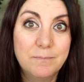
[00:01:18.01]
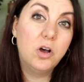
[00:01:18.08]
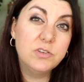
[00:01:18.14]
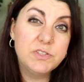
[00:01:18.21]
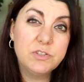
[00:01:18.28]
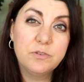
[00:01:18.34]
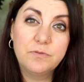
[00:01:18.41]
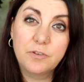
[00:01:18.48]

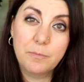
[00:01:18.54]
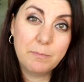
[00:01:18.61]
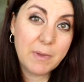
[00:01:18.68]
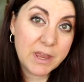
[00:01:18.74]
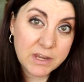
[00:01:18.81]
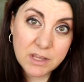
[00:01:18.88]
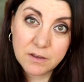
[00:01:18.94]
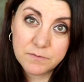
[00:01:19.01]
Also, for
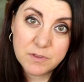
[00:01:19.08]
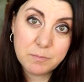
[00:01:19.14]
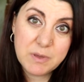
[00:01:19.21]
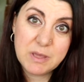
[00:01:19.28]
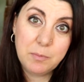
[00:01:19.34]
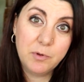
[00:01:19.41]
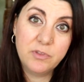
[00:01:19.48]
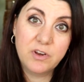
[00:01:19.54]
many of the
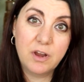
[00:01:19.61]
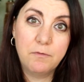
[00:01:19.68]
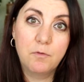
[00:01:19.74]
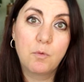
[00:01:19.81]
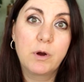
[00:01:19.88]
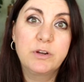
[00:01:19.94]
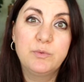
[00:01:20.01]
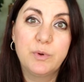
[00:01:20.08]
people that I've
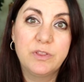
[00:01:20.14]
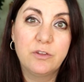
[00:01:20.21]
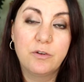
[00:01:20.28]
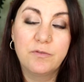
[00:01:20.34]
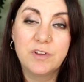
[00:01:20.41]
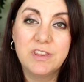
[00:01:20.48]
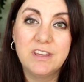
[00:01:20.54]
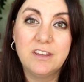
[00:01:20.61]
worked with
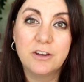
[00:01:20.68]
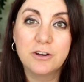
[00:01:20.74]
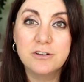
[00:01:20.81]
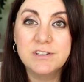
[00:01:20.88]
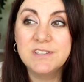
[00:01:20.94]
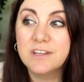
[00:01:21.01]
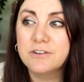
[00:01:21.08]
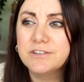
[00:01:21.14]
over the
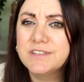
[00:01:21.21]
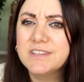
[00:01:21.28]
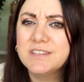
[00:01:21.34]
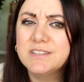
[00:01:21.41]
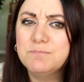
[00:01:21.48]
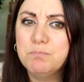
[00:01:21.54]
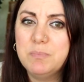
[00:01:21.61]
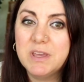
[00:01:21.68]
years, there's
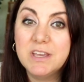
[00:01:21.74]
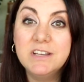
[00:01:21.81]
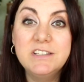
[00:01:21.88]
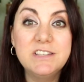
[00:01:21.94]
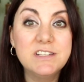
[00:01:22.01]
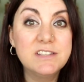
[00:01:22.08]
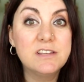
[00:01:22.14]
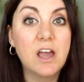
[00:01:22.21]
this big
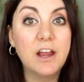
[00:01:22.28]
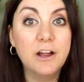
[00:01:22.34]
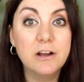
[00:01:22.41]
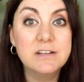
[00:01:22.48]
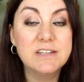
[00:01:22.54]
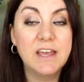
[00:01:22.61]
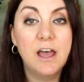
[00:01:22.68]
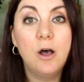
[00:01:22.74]
desire
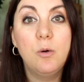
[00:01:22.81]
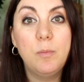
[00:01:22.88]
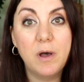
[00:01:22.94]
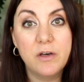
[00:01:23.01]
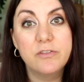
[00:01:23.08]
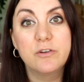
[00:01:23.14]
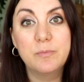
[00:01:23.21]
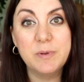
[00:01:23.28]
to help
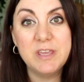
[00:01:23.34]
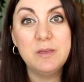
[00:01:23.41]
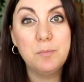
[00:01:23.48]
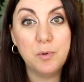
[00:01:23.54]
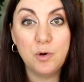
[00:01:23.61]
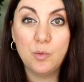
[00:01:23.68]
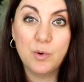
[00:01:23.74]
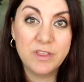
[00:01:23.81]
other
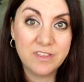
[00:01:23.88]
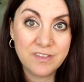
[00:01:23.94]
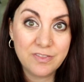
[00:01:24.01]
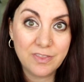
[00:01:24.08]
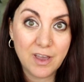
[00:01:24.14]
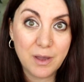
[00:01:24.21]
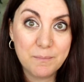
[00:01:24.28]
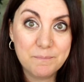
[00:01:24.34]
people within
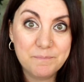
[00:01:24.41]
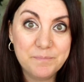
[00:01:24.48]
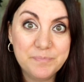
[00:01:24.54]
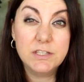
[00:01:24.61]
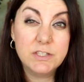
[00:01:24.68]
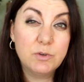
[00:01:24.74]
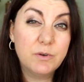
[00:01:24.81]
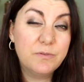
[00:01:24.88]
them.
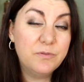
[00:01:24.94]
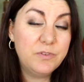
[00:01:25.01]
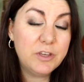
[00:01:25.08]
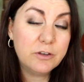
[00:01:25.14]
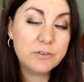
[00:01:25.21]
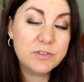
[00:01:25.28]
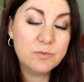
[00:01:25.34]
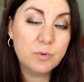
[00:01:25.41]
So it
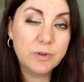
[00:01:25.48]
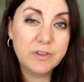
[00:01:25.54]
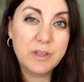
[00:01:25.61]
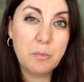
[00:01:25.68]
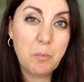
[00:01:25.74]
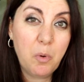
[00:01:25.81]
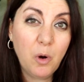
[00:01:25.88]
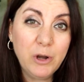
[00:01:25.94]
feels really
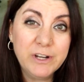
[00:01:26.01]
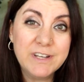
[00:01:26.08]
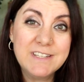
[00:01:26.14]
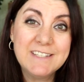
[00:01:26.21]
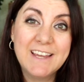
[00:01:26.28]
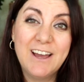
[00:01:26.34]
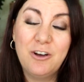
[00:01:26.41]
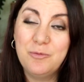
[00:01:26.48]
important
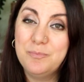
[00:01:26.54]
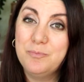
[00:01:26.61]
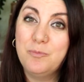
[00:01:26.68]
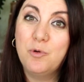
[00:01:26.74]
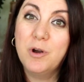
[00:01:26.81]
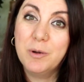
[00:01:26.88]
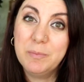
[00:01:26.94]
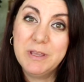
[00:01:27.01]
to help
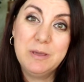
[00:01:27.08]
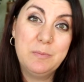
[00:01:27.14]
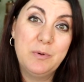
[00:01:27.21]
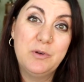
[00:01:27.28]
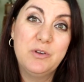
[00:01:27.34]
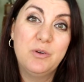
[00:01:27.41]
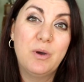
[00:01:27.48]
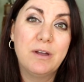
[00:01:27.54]
more
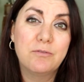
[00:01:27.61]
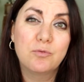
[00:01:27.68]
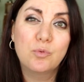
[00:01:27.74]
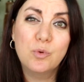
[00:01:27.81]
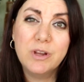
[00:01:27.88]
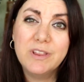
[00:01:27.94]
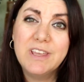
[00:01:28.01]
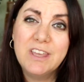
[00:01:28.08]
people who have
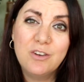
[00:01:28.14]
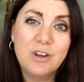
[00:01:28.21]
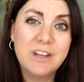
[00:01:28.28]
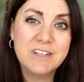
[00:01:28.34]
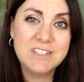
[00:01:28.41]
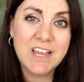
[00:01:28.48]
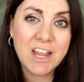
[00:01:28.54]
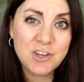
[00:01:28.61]
really good
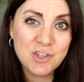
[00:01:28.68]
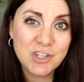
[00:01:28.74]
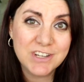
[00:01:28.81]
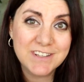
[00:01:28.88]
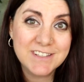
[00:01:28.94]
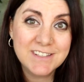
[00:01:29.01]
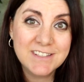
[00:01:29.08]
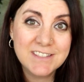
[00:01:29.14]

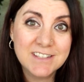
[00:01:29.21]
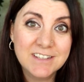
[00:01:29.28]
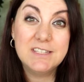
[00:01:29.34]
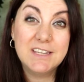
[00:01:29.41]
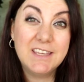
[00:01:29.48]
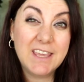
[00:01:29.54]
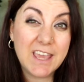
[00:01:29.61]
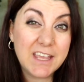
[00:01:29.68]
intentions
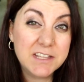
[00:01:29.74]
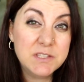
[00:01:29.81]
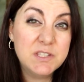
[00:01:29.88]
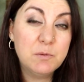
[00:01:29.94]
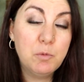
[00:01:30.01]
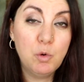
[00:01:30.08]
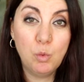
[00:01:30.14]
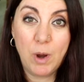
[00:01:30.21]
to gain
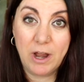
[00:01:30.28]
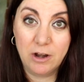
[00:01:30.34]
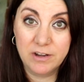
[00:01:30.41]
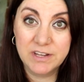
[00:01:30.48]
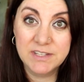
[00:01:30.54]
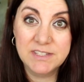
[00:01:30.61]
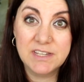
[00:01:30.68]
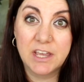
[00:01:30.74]
some
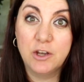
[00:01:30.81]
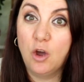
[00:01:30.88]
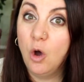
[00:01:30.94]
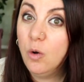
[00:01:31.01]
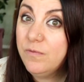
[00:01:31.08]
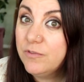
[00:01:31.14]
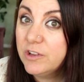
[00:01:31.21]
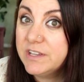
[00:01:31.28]
awareness and
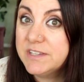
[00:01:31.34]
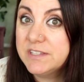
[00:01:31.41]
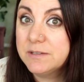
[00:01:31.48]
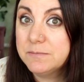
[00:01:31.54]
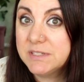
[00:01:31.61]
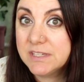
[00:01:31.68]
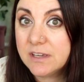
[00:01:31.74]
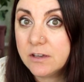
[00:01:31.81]
hopefully
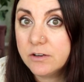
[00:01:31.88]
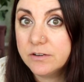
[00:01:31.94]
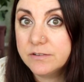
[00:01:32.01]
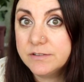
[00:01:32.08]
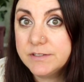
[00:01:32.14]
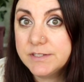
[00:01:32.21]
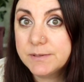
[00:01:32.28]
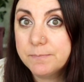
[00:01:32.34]
some
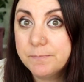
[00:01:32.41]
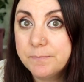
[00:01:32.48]
skills